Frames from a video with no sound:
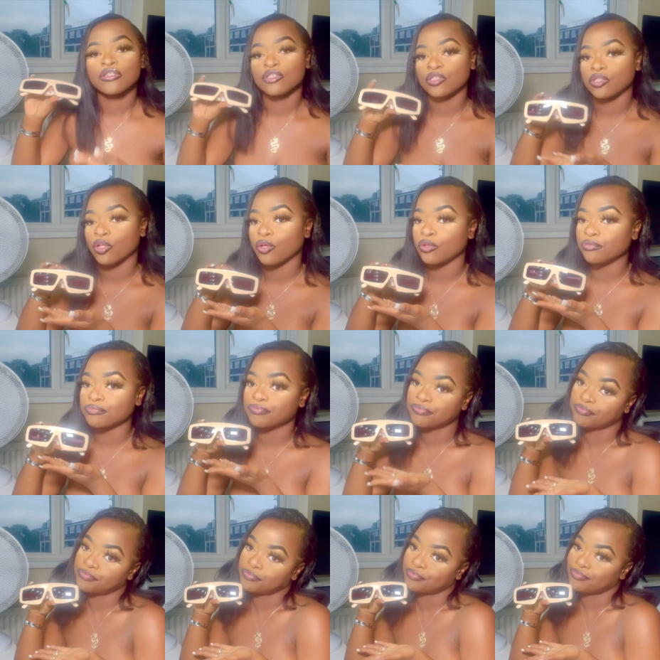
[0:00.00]
So
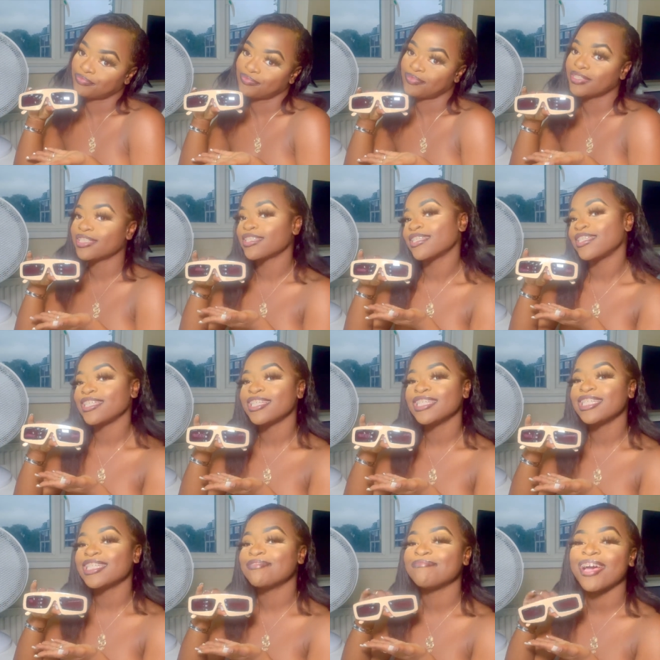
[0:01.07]
is it
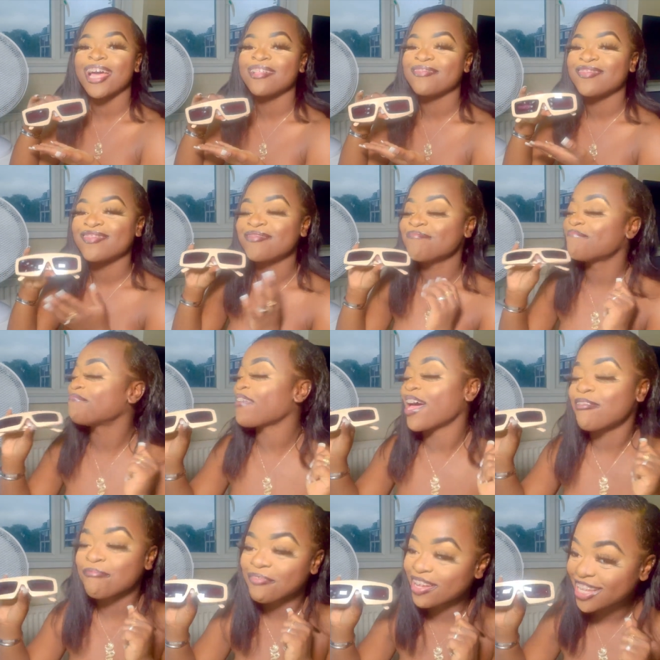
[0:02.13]
these bad
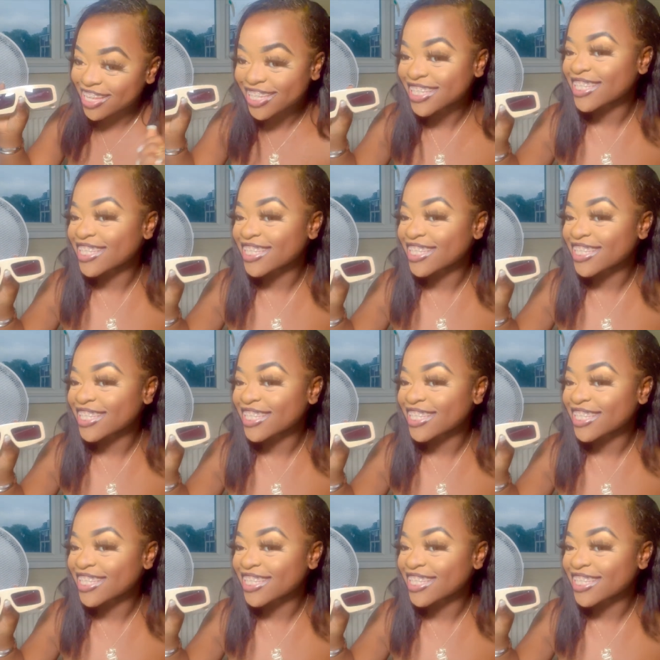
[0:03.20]
bad way?